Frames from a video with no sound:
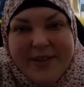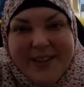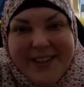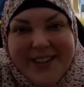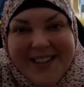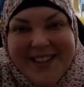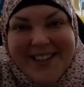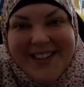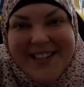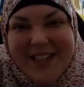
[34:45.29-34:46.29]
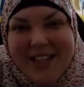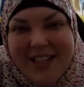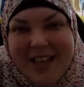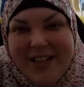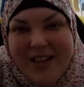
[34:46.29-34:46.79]
Oh God, that poor camera.
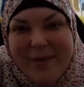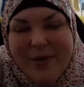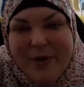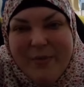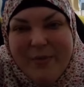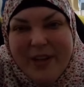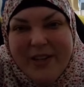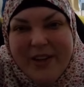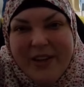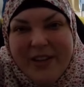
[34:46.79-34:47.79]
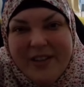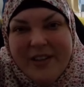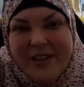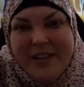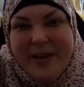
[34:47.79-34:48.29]
Asian Cup was won by Qatar.
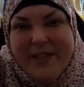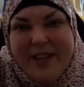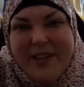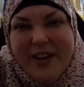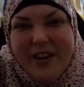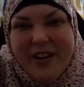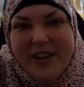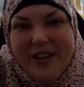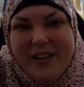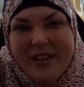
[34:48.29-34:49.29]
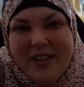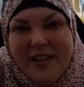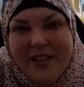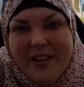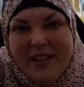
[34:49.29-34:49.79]
Yeah, it was in Qatar, huh?
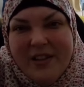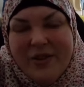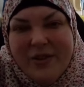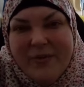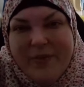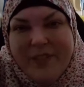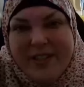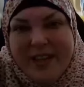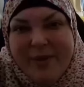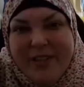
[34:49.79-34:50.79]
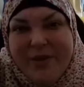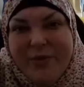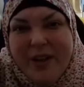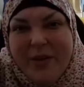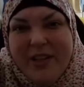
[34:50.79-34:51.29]
Jordan was in second place. Who
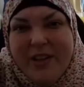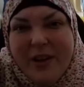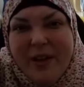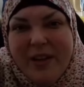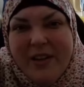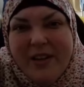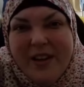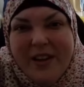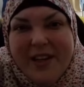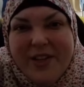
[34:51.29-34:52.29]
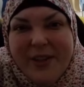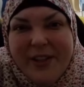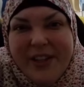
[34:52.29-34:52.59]
won? Oh, Qatar won? Hi, Jewel.